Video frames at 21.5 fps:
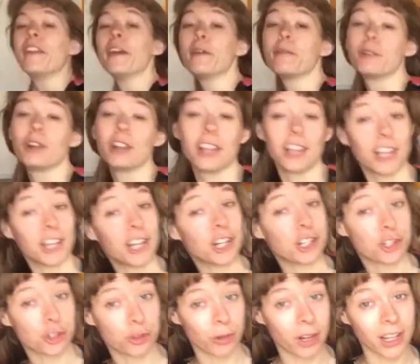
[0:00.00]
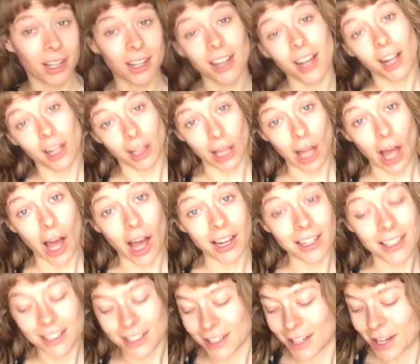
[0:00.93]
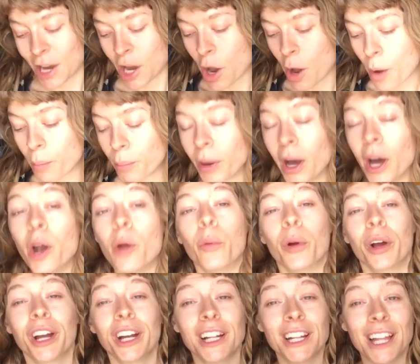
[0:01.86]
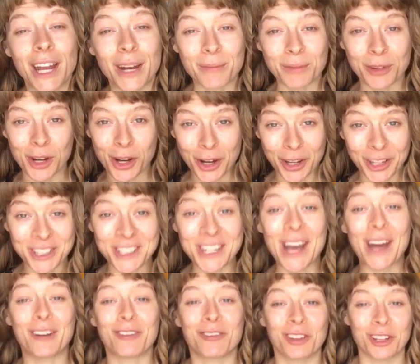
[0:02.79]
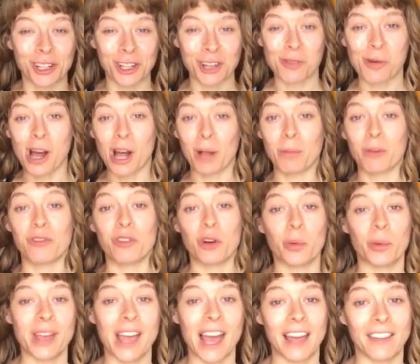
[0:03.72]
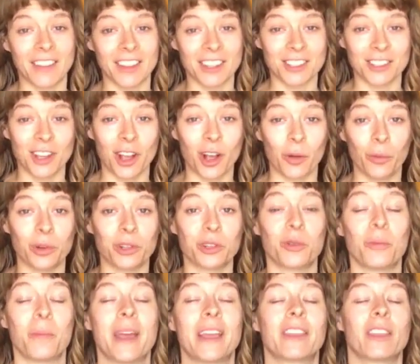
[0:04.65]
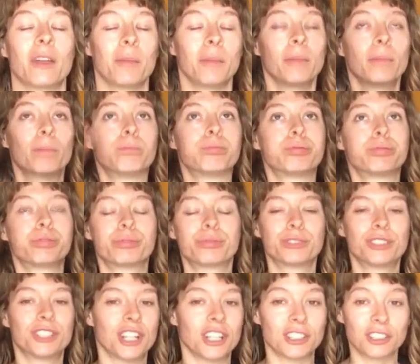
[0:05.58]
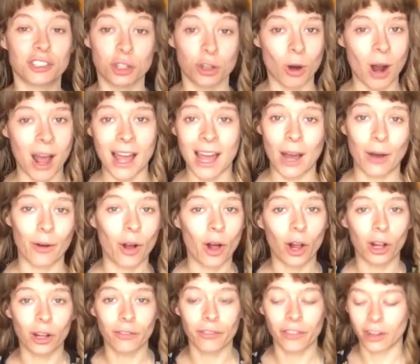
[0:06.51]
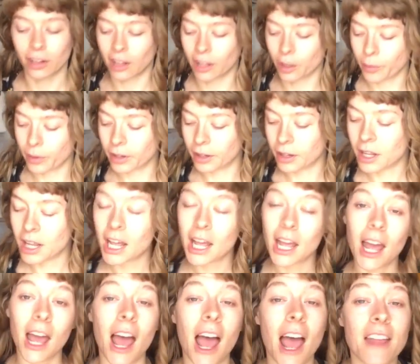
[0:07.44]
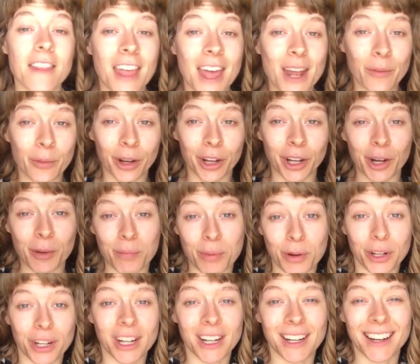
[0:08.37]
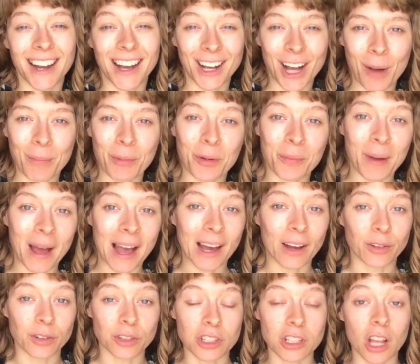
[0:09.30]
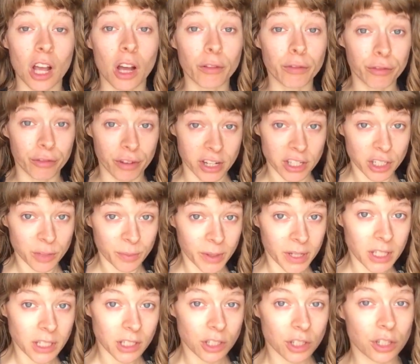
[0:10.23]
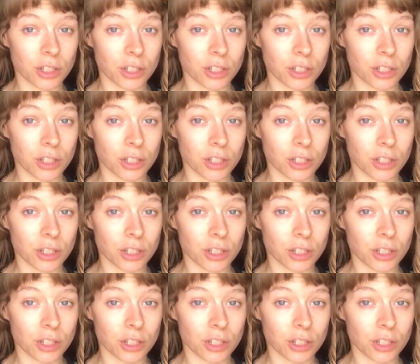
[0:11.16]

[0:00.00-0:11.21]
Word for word: they're really gonna shrink a lot. But we're gonna let them cook down for a little while before we add the salt, which will make them just cry out all of their liquid. And then we're gonna put in a couple pounds of fresh spinach.